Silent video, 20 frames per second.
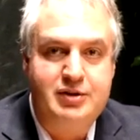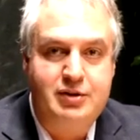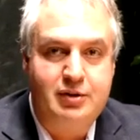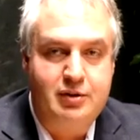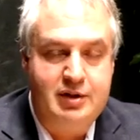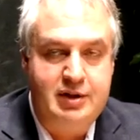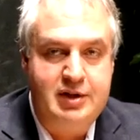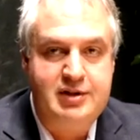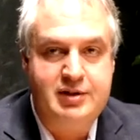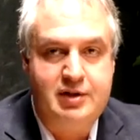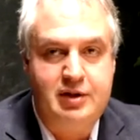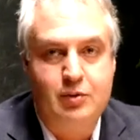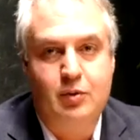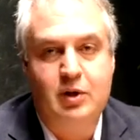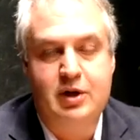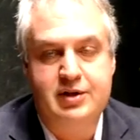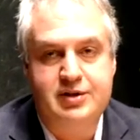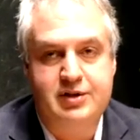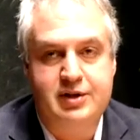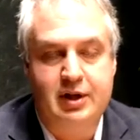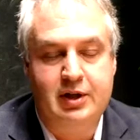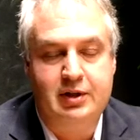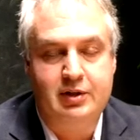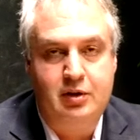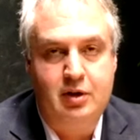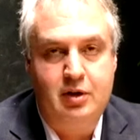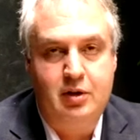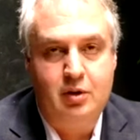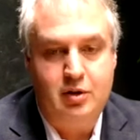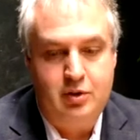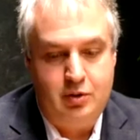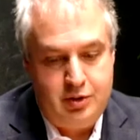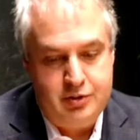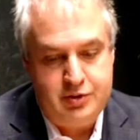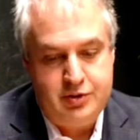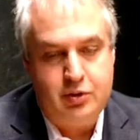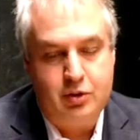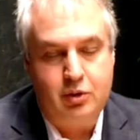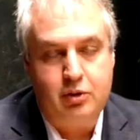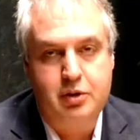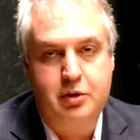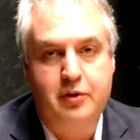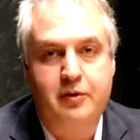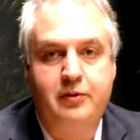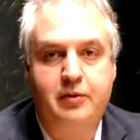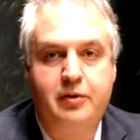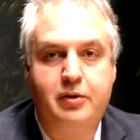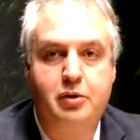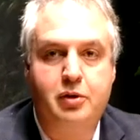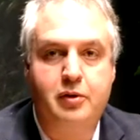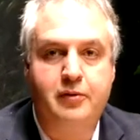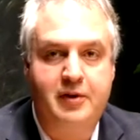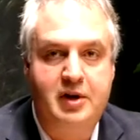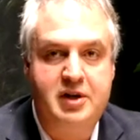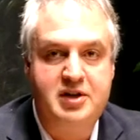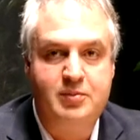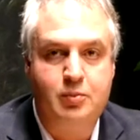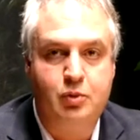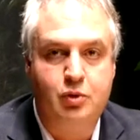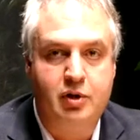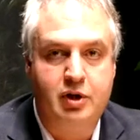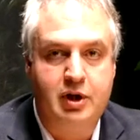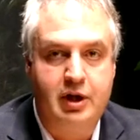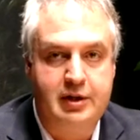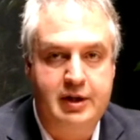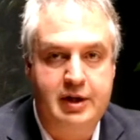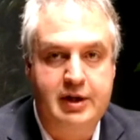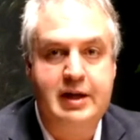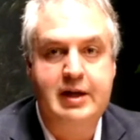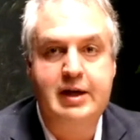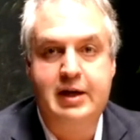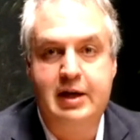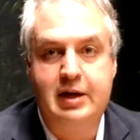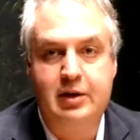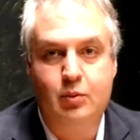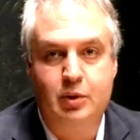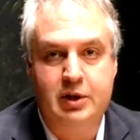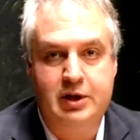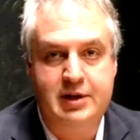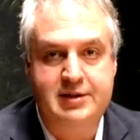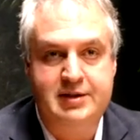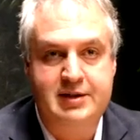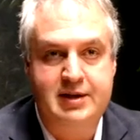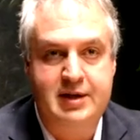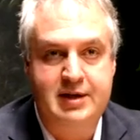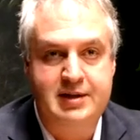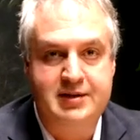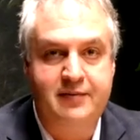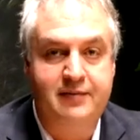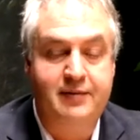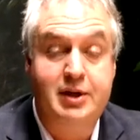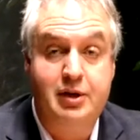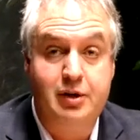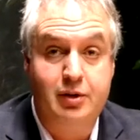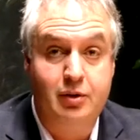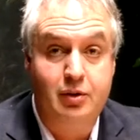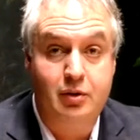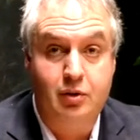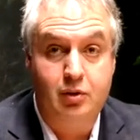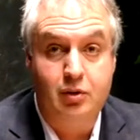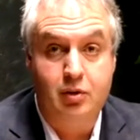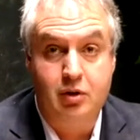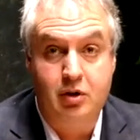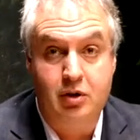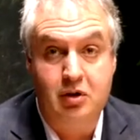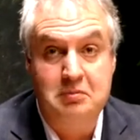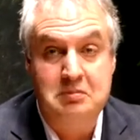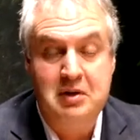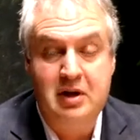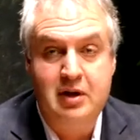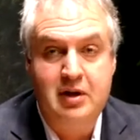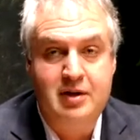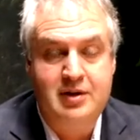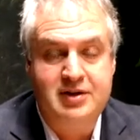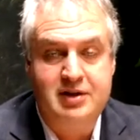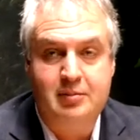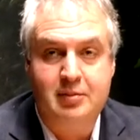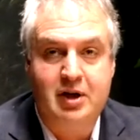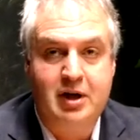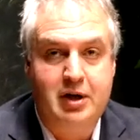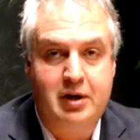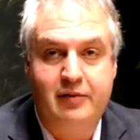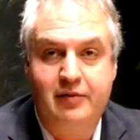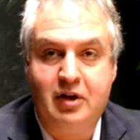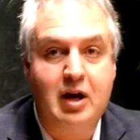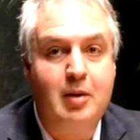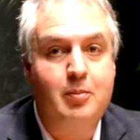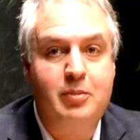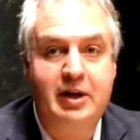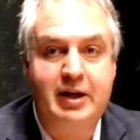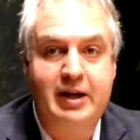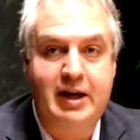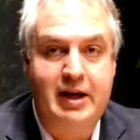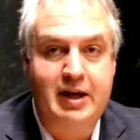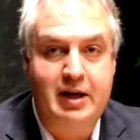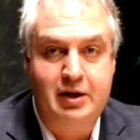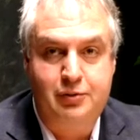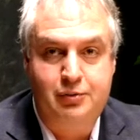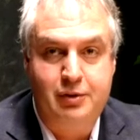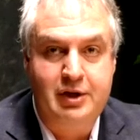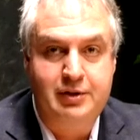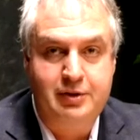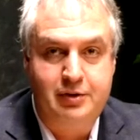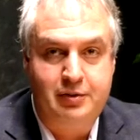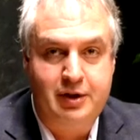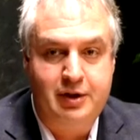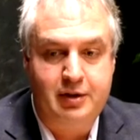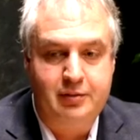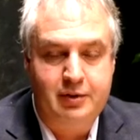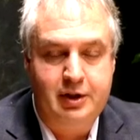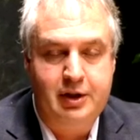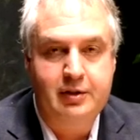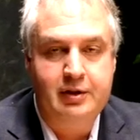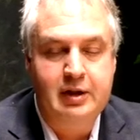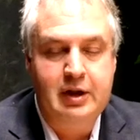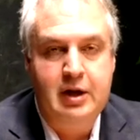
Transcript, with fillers: So these are the ones that you know you scroll your, through your Facebook and they kick in when it sees a video or some kind of complicated rendering, right?